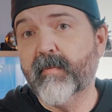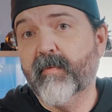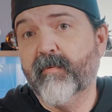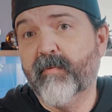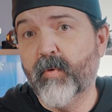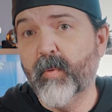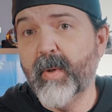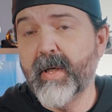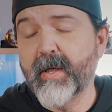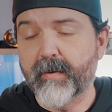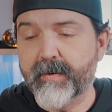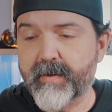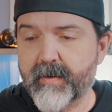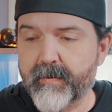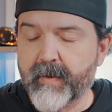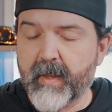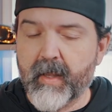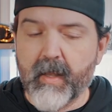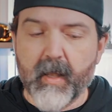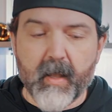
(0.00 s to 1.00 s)
for Windows.
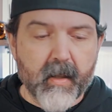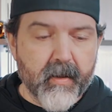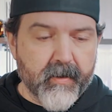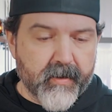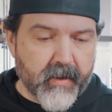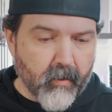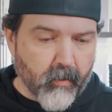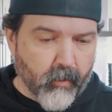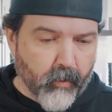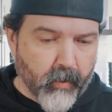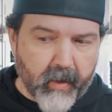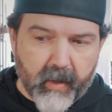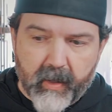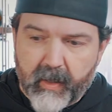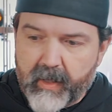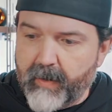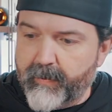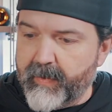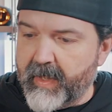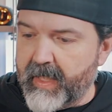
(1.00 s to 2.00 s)
So we're gonna come